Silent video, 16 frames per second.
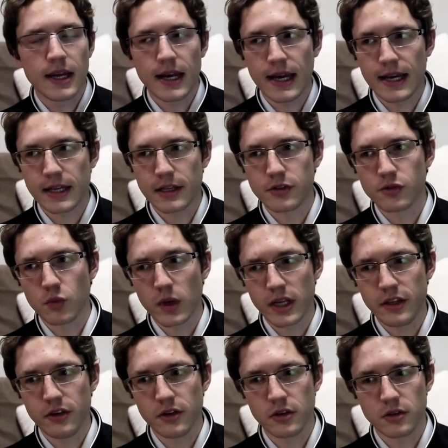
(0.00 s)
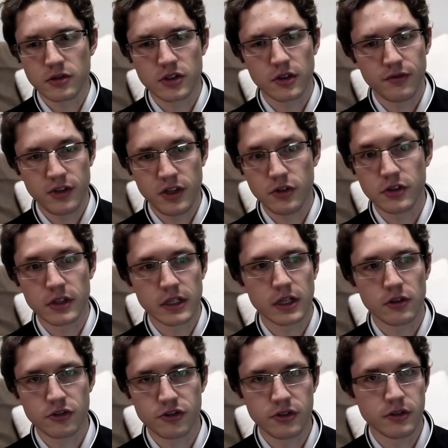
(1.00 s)
and when you're sort of new to the
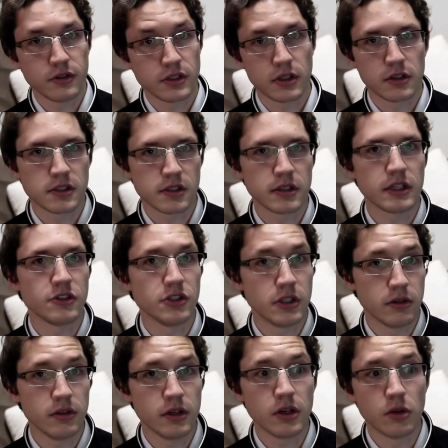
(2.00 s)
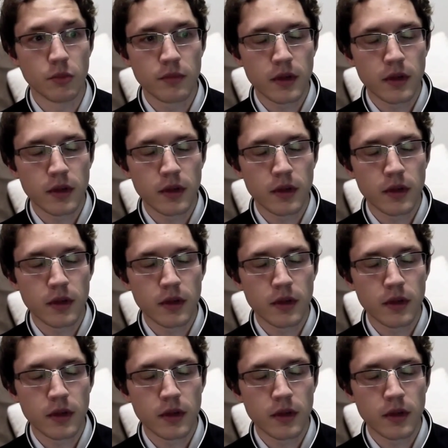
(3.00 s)
culture and there's lots of things you don't know.